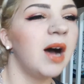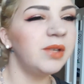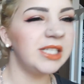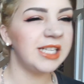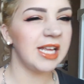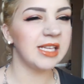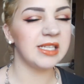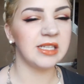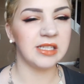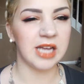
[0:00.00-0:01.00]
I would say
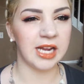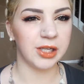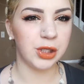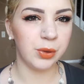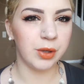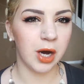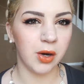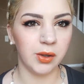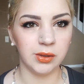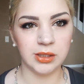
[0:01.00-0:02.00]
this is like 2
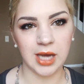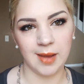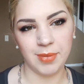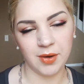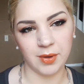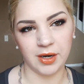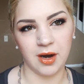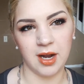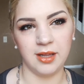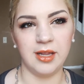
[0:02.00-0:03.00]
coats. I put one
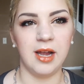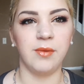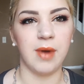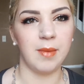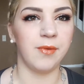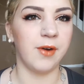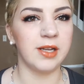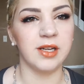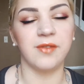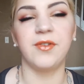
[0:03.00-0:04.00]
on, and then right before
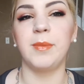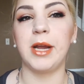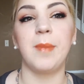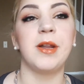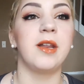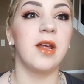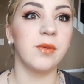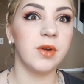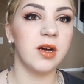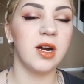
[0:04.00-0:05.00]
I started filming I put
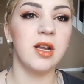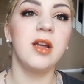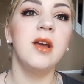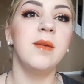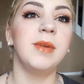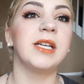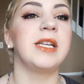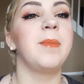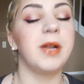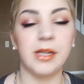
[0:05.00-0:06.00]
another one on
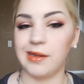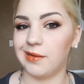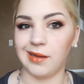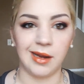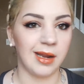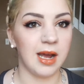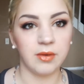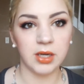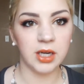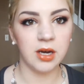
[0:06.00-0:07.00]
because I put it on like an
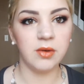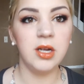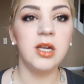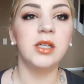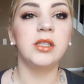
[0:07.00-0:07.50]
hour ago.